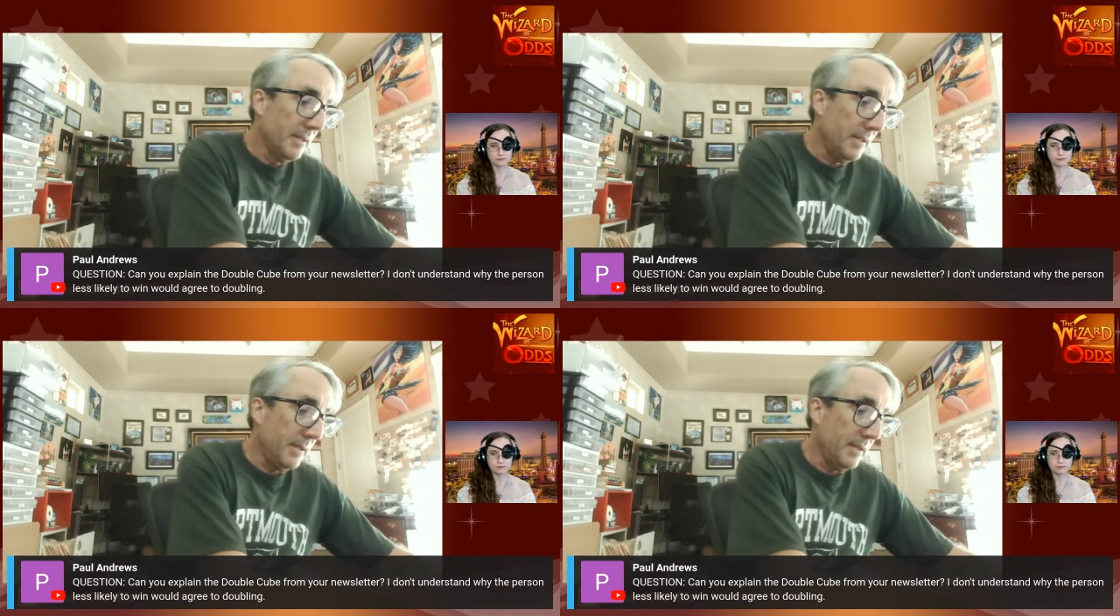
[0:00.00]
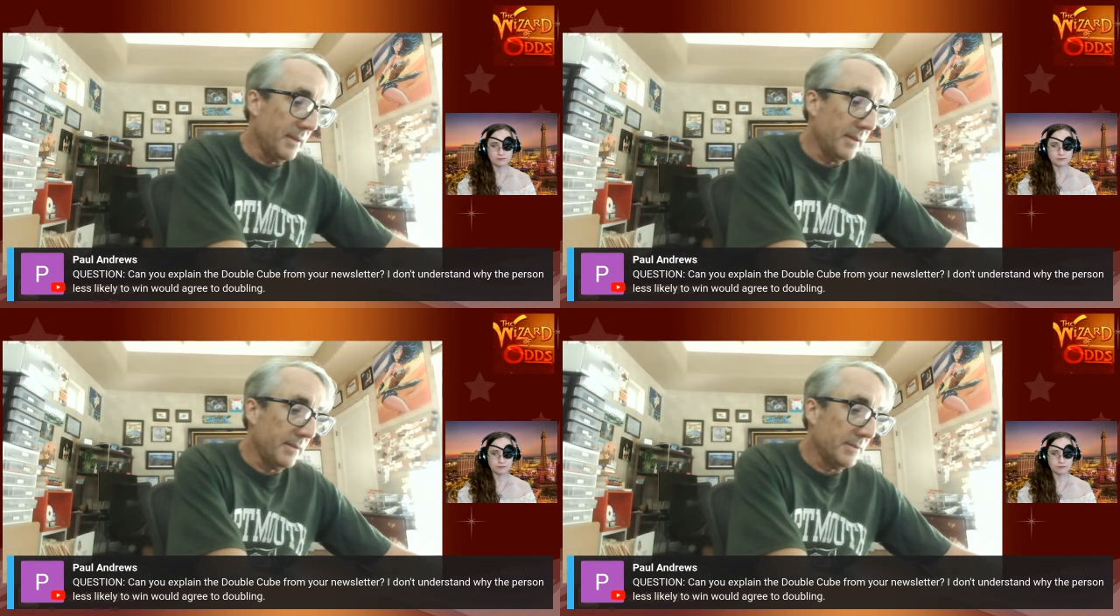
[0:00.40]

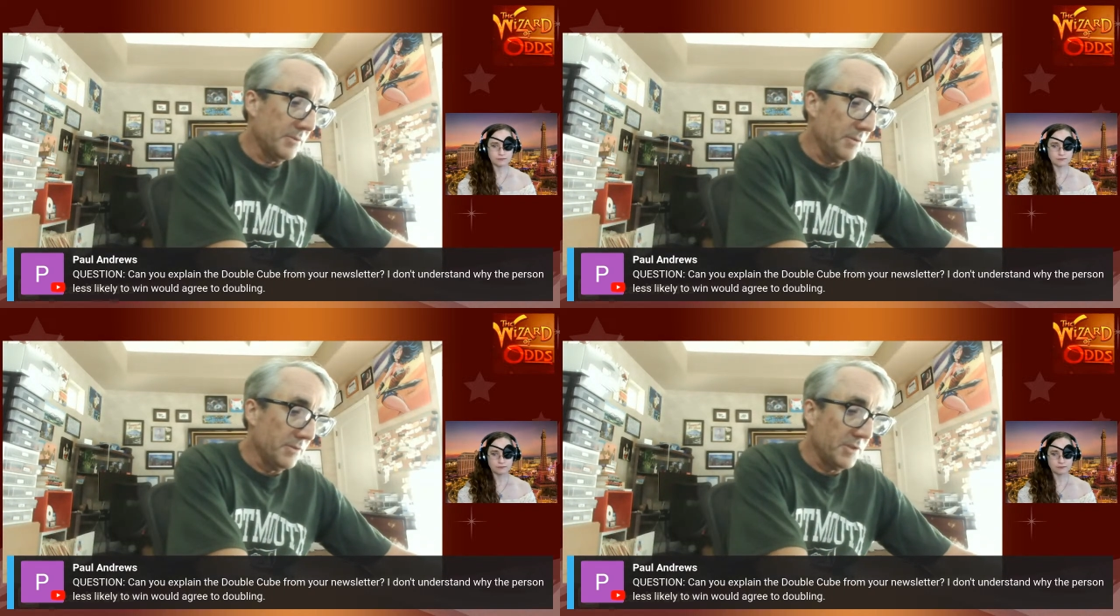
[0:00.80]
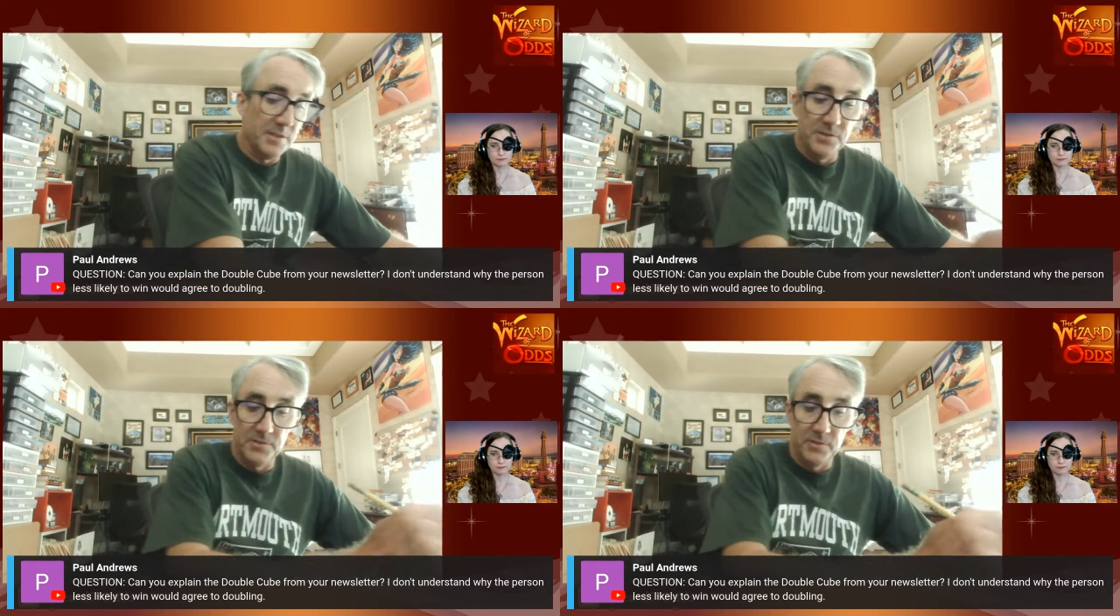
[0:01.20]
and so your
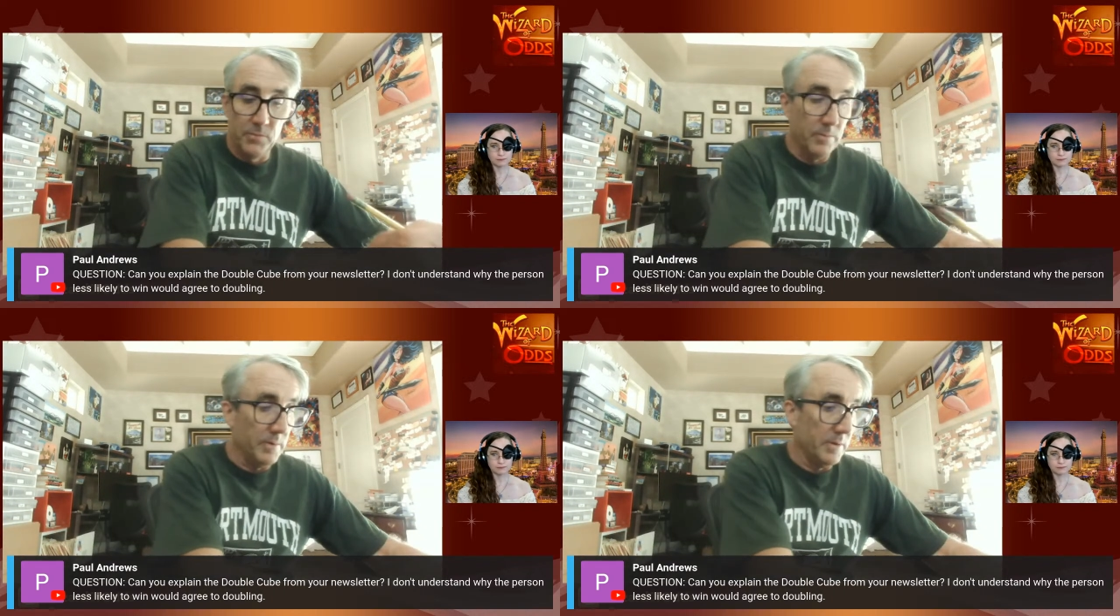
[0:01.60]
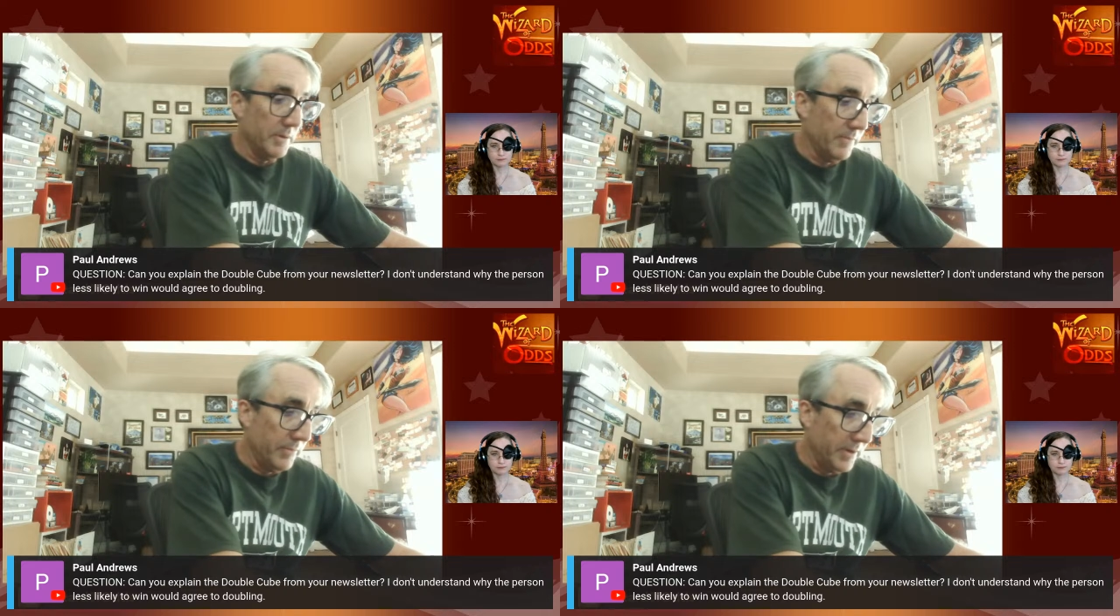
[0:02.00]
chances
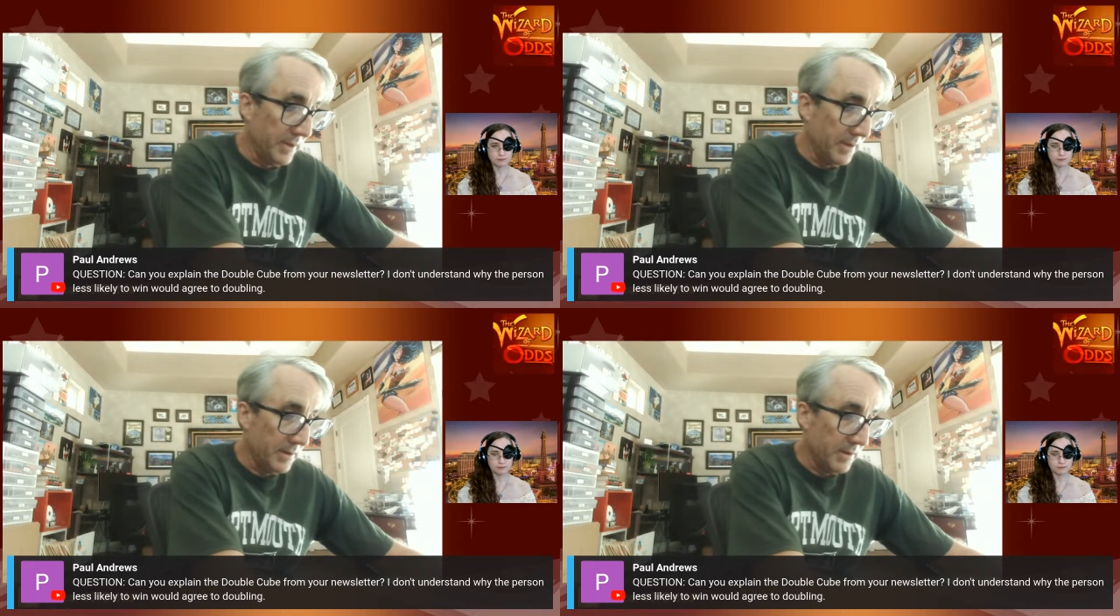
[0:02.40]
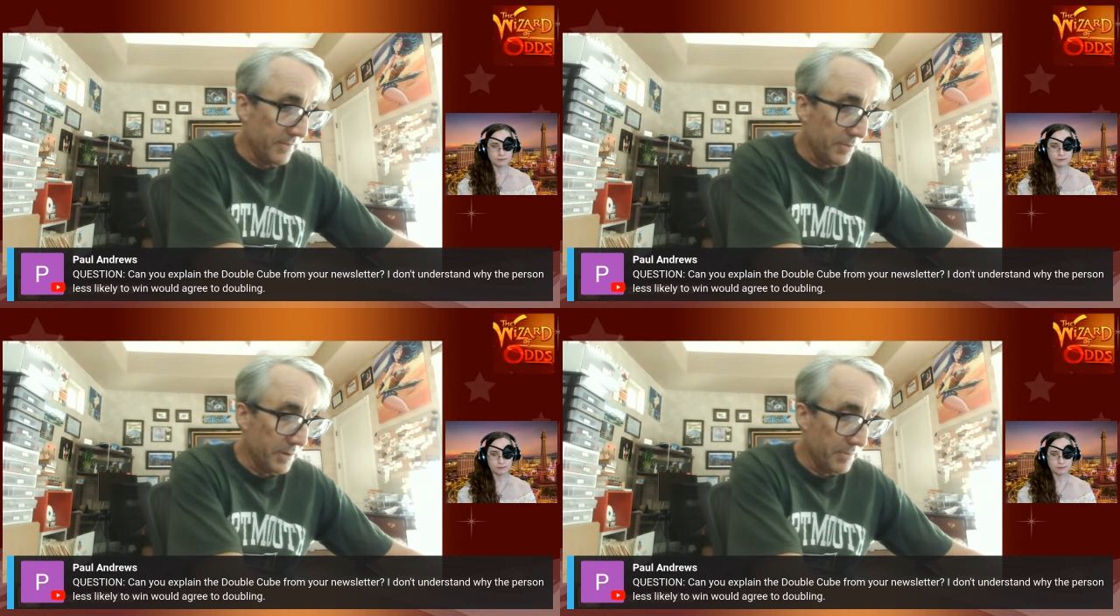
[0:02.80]
of winning are
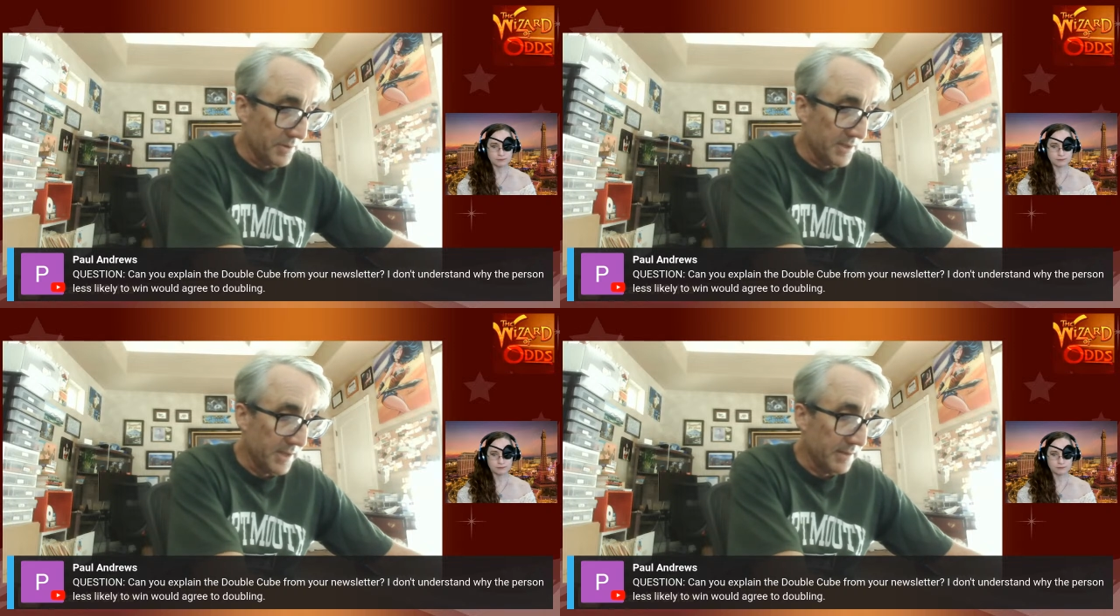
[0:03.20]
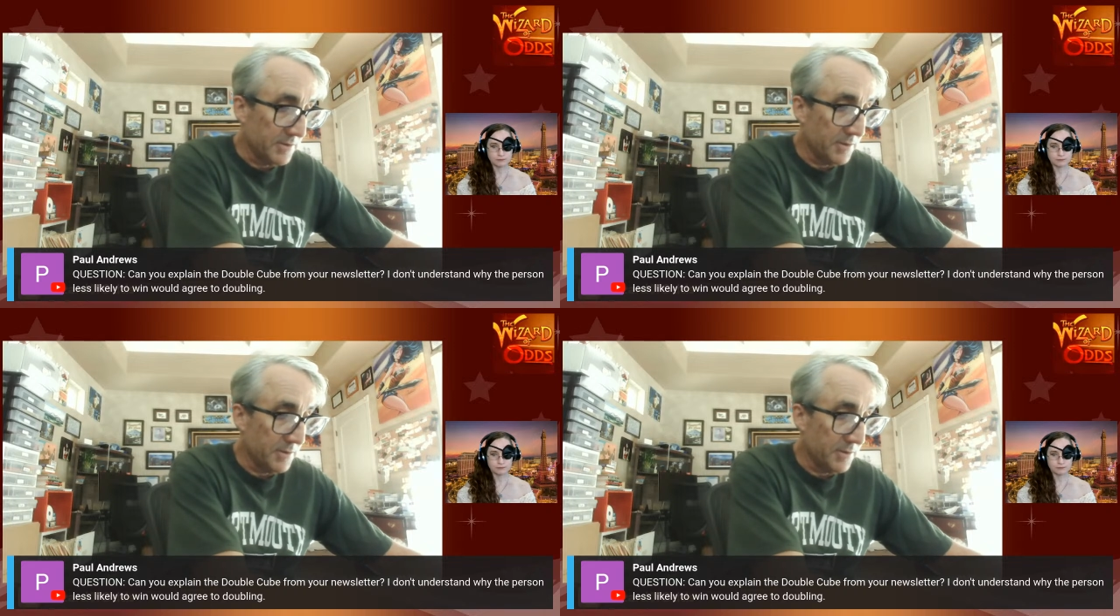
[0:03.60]
40%.